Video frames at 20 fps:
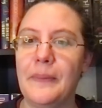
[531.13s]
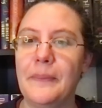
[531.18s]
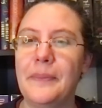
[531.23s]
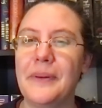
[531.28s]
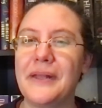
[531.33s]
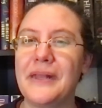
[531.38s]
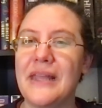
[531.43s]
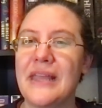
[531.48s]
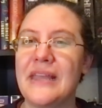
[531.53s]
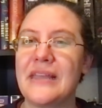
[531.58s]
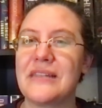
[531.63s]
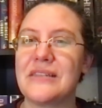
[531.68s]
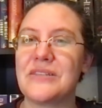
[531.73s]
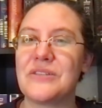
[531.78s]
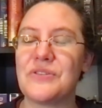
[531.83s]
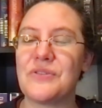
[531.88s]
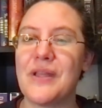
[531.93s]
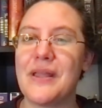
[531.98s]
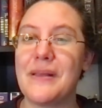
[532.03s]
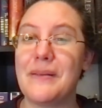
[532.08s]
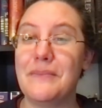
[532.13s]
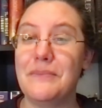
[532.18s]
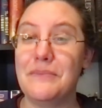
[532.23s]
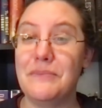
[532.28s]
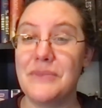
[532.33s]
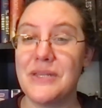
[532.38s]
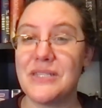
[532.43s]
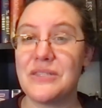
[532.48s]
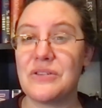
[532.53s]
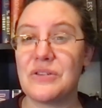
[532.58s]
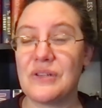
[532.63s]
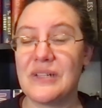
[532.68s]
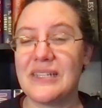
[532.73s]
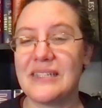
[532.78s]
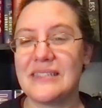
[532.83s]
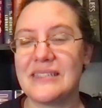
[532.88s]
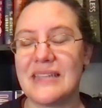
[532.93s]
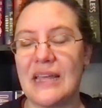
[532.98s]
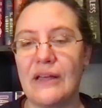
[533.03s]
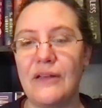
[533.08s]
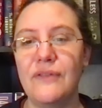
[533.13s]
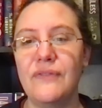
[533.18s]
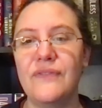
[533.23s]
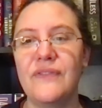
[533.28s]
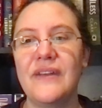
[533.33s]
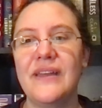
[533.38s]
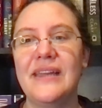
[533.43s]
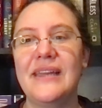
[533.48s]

but a straight mystery itself